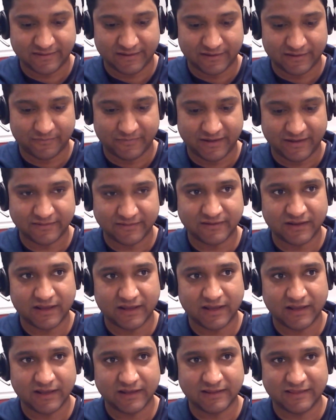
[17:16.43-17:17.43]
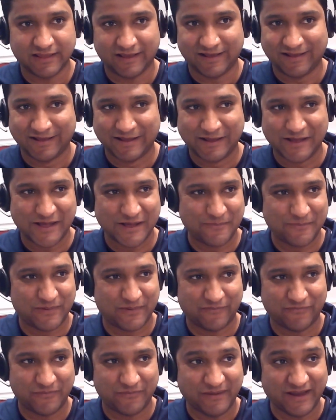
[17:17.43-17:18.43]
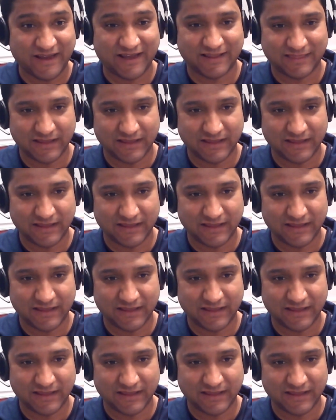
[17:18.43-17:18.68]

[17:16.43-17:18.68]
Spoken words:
They're amazing. But for me,